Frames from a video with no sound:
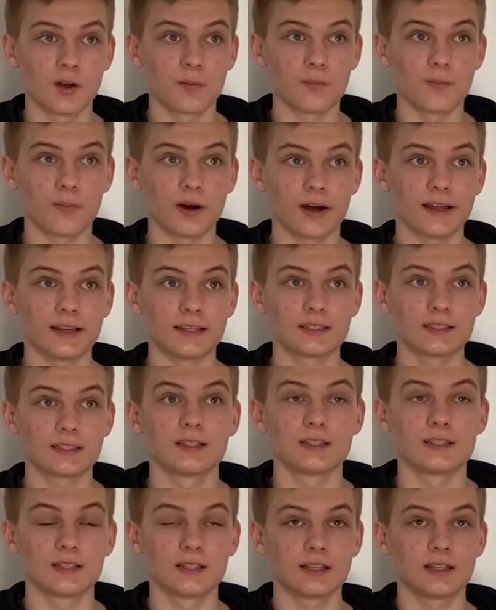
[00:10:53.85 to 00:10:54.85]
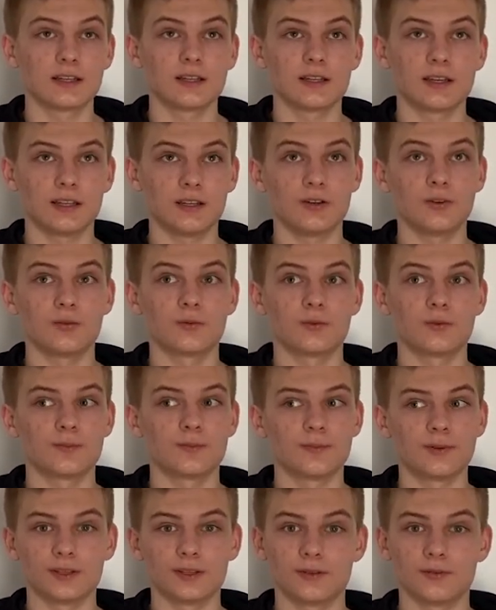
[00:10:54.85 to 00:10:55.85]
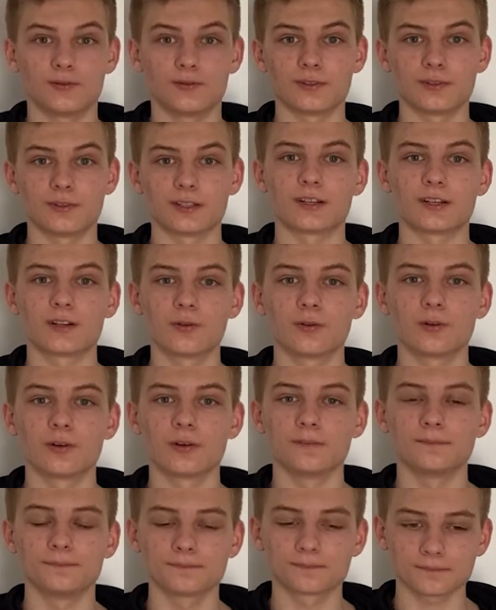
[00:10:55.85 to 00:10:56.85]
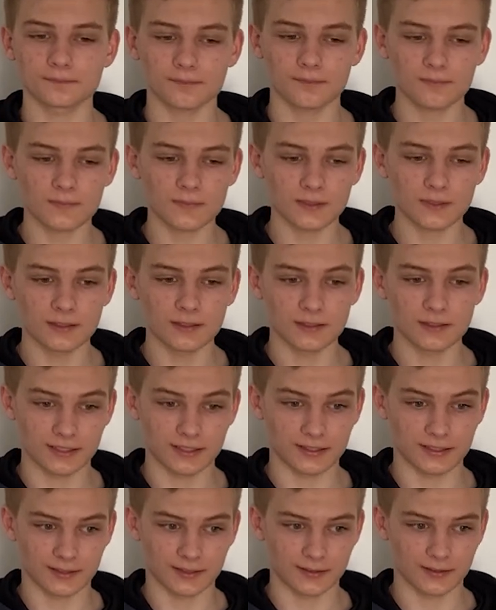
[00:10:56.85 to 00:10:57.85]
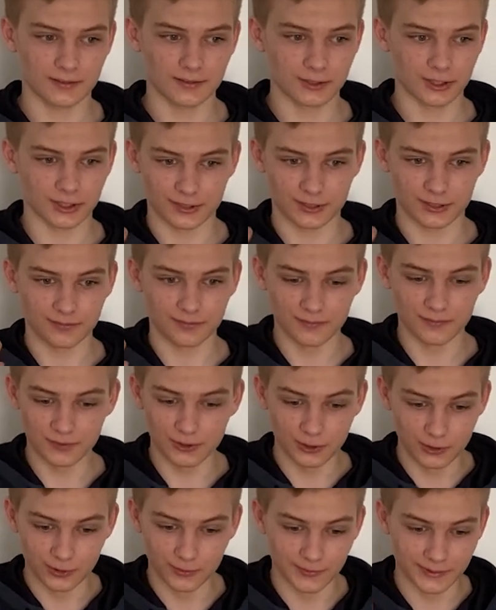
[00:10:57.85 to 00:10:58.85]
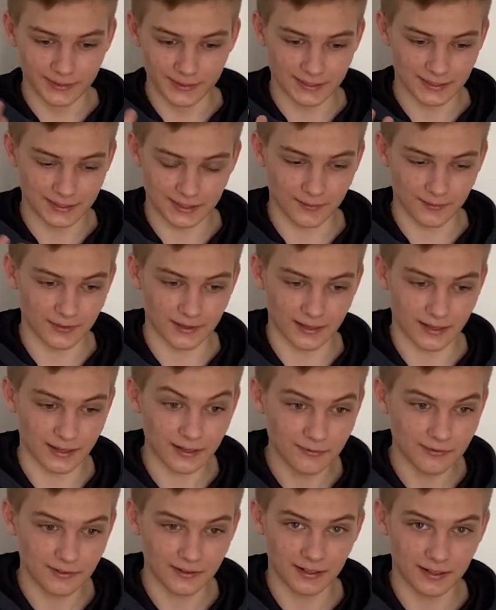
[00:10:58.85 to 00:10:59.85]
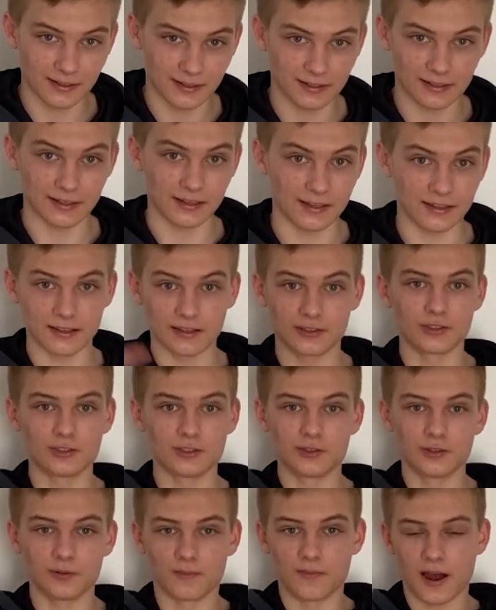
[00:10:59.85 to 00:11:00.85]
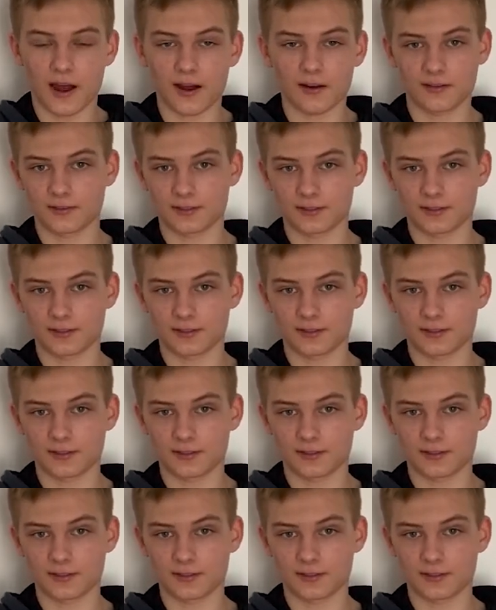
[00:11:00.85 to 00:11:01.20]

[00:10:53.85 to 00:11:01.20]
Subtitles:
but it would be really cool to just zoom into something infinitely and then zoom out of